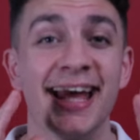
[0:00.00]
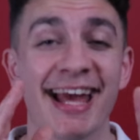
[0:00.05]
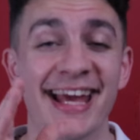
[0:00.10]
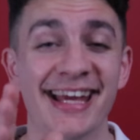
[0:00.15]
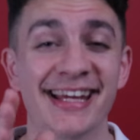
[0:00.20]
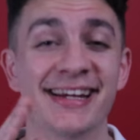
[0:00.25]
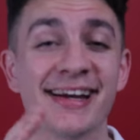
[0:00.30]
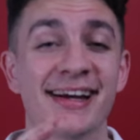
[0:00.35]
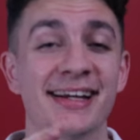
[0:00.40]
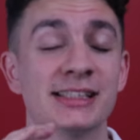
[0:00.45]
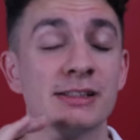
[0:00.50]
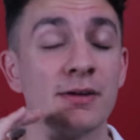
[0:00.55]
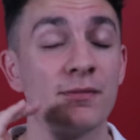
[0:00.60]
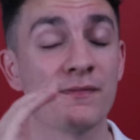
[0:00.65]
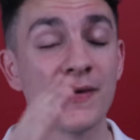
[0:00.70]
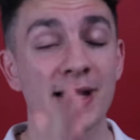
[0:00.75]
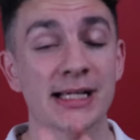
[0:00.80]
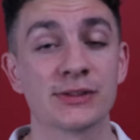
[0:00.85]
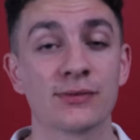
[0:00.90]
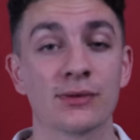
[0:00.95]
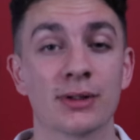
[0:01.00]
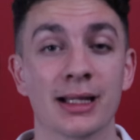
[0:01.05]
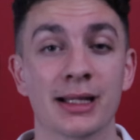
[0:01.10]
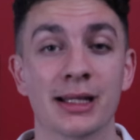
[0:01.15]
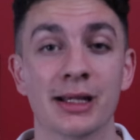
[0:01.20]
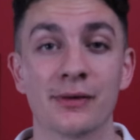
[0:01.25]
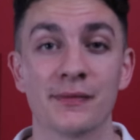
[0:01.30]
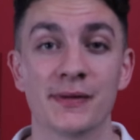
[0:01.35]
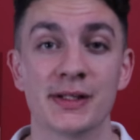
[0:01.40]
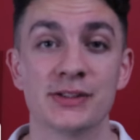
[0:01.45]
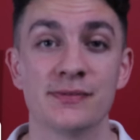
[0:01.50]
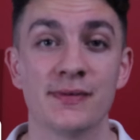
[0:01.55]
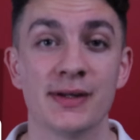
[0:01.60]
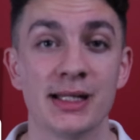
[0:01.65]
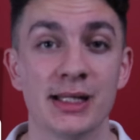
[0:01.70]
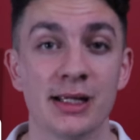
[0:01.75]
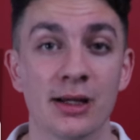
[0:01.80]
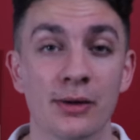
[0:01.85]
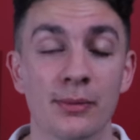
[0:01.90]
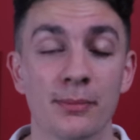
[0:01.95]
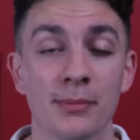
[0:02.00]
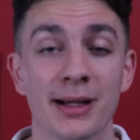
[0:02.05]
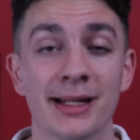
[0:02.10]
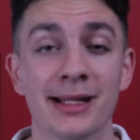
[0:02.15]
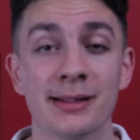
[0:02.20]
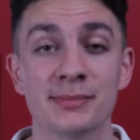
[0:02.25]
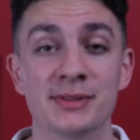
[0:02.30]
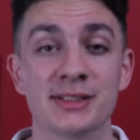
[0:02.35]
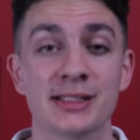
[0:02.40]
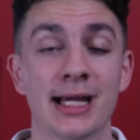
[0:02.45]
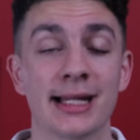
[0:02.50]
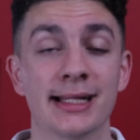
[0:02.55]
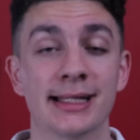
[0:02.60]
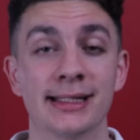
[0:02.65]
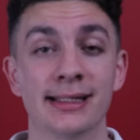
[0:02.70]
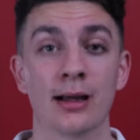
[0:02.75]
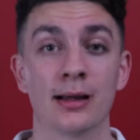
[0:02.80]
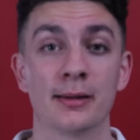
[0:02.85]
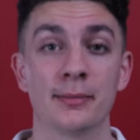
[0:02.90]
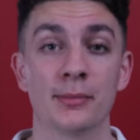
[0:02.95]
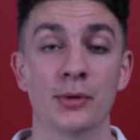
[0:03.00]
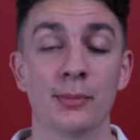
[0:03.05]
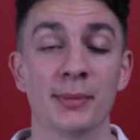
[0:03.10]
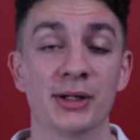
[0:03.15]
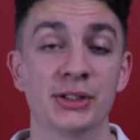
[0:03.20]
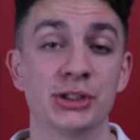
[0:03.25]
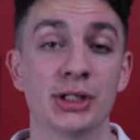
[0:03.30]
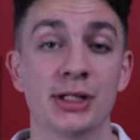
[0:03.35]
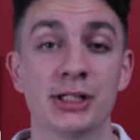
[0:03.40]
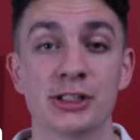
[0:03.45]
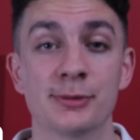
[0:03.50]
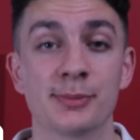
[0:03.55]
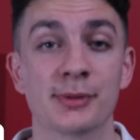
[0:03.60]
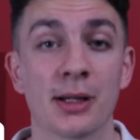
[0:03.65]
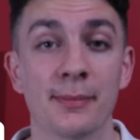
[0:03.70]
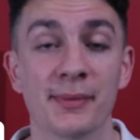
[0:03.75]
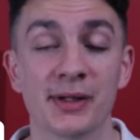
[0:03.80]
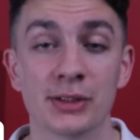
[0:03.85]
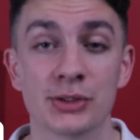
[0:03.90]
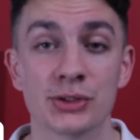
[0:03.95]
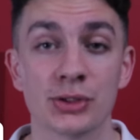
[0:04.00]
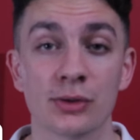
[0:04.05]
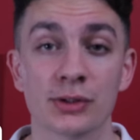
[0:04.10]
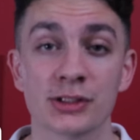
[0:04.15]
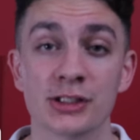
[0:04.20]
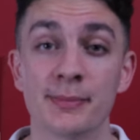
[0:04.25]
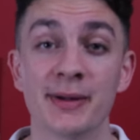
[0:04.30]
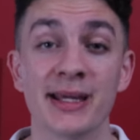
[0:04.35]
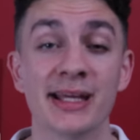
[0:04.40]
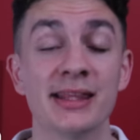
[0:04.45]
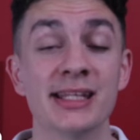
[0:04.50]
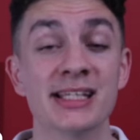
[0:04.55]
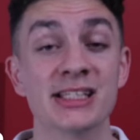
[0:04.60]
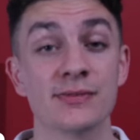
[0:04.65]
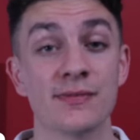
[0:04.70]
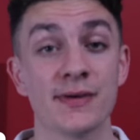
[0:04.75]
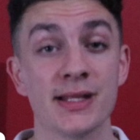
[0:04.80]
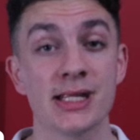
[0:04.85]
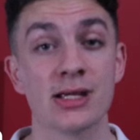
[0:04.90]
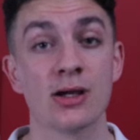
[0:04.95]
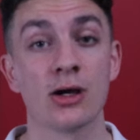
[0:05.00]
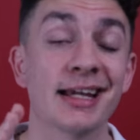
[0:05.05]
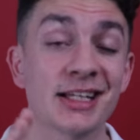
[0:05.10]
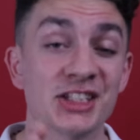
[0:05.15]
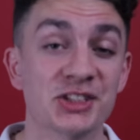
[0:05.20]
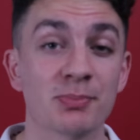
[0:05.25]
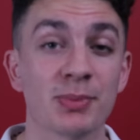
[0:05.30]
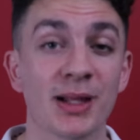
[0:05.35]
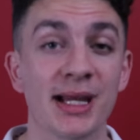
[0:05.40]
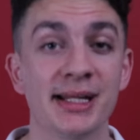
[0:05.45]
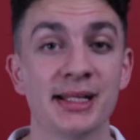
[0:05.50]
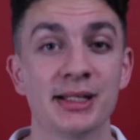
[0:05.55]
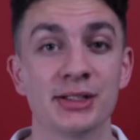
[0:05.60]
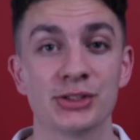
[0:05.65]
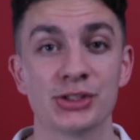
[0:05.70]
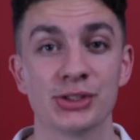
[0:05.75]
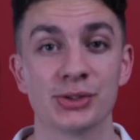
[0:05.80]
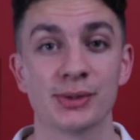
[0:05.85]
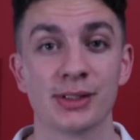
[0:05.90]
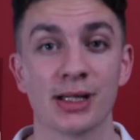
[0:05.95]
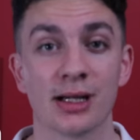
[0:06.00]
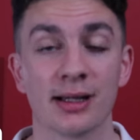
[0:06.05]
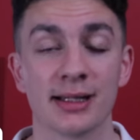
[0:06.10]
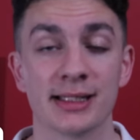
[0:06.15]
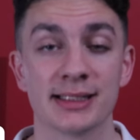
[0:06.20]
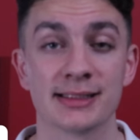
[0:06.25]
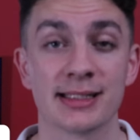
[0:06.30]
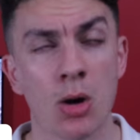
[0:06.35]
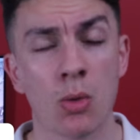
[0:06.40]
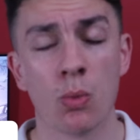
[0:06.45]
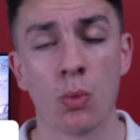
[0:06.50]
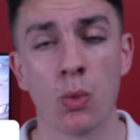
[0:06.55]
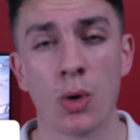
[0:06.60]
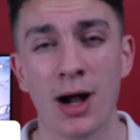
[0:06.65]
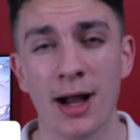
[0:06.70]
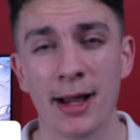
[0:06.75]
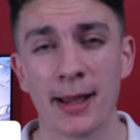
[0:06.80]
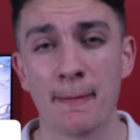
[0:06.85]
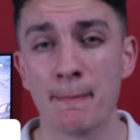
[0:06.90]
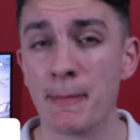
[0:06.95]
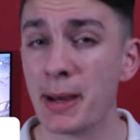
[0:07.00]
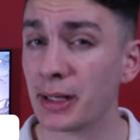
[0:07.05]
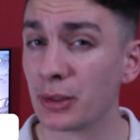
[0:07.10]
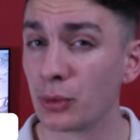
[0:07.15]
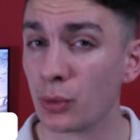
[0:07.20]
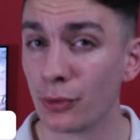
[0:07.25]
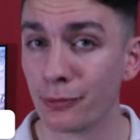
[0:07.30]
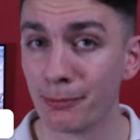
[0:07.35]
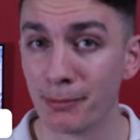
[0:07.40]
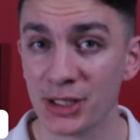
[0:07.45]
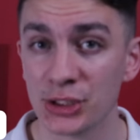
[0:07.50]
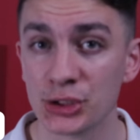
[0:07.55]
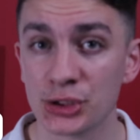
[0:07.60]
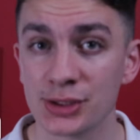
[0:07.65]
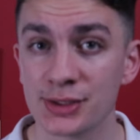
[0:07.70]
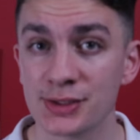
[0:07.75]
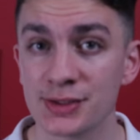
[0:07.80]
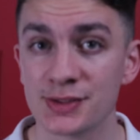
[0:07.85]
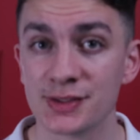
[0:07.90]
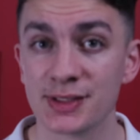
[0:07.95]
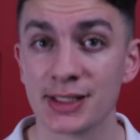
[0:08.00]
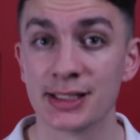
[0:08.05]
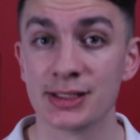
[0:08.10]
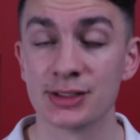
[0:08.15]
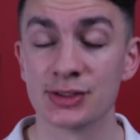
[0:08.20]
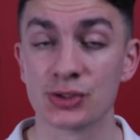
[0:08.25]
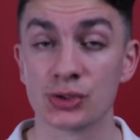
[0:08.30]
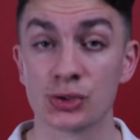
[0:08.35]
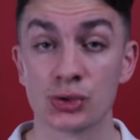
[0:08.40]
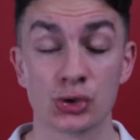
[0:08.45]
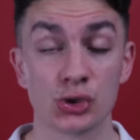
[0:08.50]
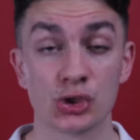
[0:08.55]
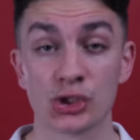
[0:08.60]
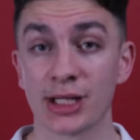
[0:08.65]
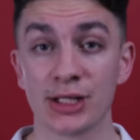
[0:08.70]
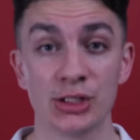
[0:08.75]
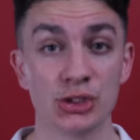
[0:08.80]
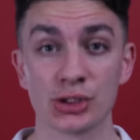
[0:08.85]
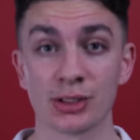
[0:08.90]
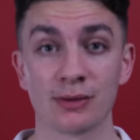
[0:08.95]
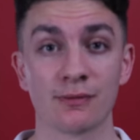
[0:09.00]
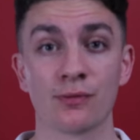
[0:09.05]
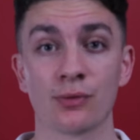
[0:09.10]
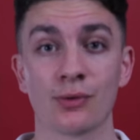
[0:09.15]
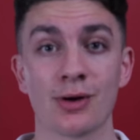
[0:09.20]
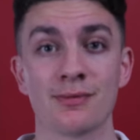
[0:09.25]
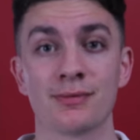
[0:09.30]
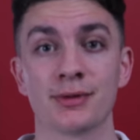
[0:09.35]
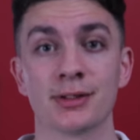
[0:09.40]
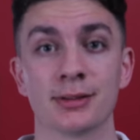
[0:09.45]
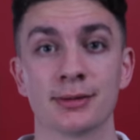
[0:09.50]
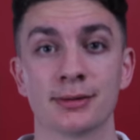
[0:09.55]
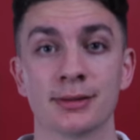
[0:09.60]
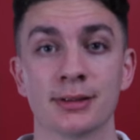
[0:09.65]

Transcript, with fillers: Hey guys, thanks for clicking on this video. My name's Danny. I'm on my journey to becoming a doctor, but in this video, explaining to you guys why medical admissions is changing forever.